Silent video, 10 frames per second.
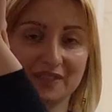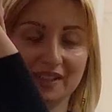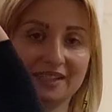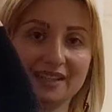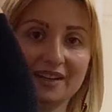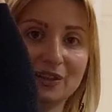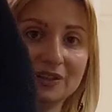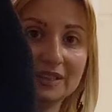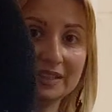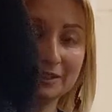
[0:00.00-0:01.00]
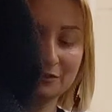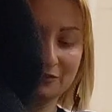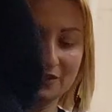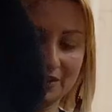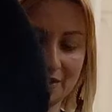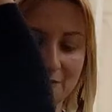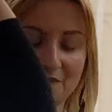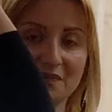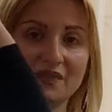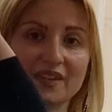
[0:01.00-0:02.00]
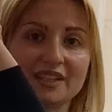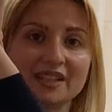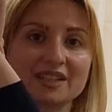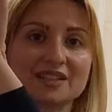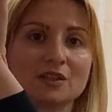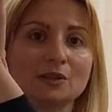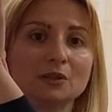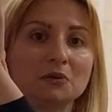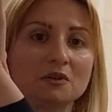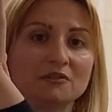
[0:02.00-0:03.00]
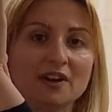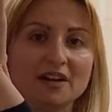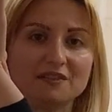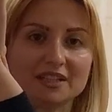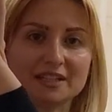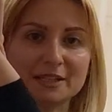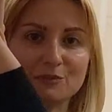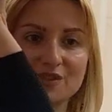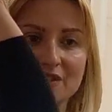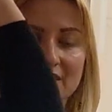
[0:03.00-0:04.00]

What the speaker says: Inhale, lift, and exhale, lower 5 times.